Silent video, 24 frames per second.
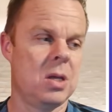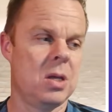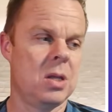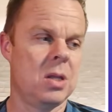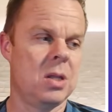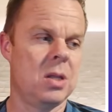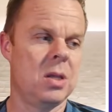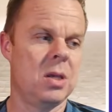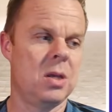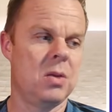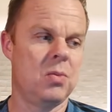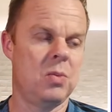
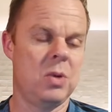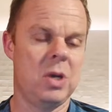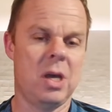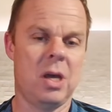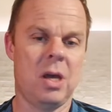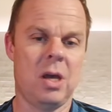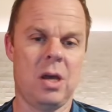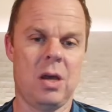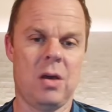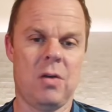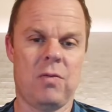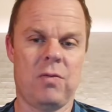Then we
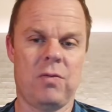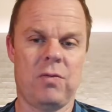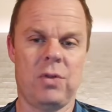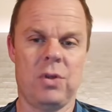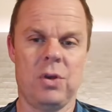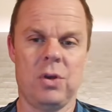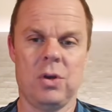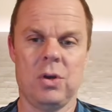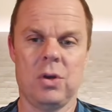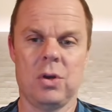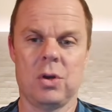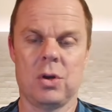have
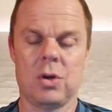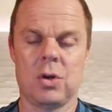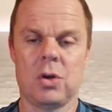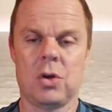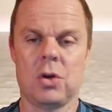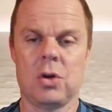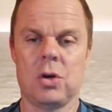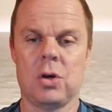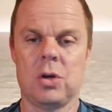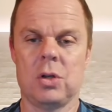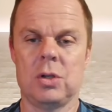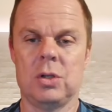the
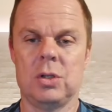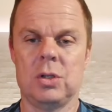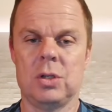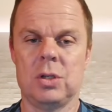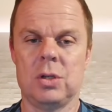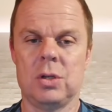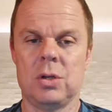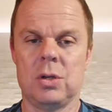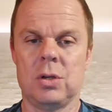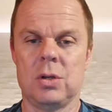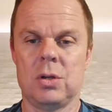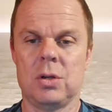
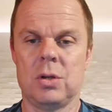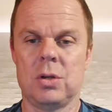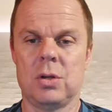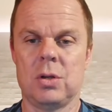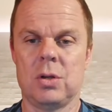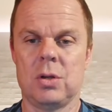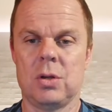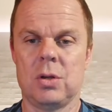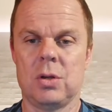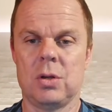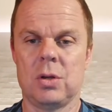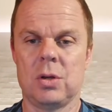content.
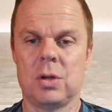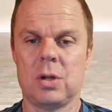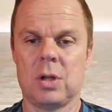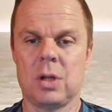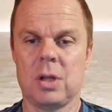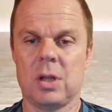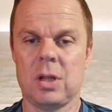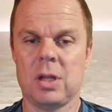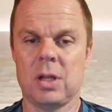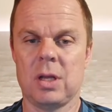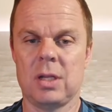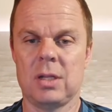
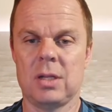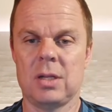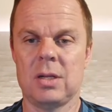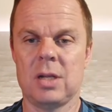Like the